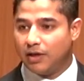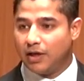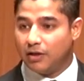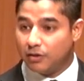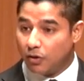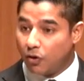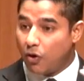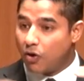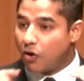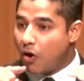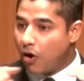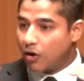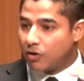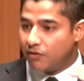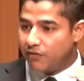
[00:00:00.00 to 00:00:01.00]
in the long
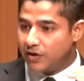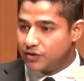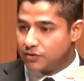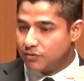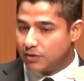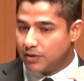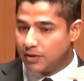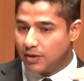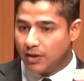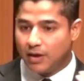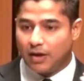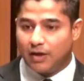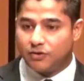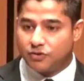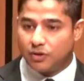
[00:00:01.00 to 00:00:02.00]
arc of history
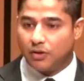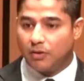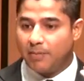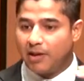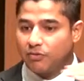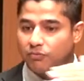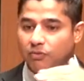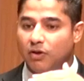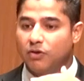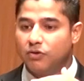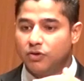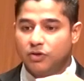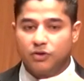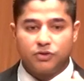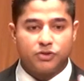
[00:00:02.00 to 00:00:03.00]
until about
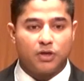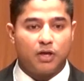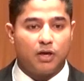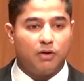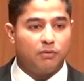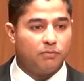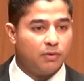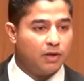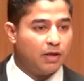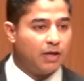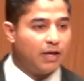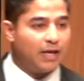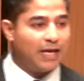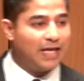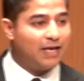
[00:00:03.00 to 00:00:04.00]
300 years ago,
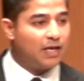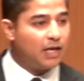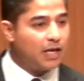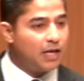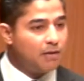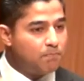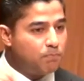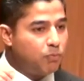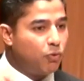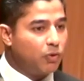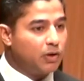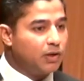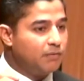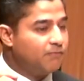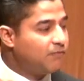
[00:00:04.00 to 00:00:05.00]
and an
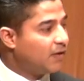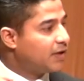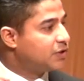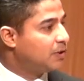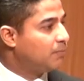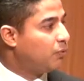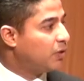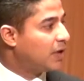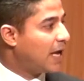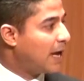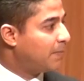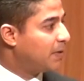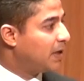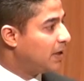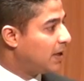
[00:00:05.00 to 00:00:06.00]
important inflection point
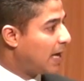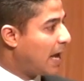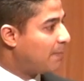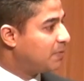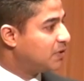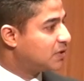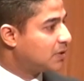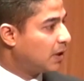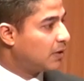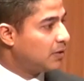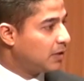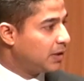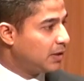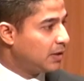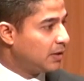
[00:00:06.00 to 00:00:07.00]
happened, and it happened
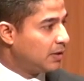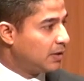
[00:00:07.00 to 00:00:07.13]
suddenly,